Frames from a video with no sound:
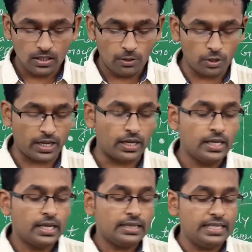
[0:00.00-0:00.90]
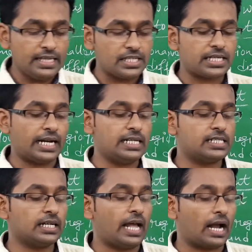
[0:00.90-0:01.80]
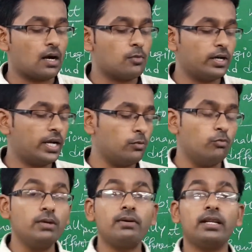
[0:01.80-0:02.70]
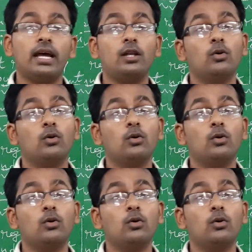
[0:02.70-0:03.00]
Okay, these traditions accommodate women and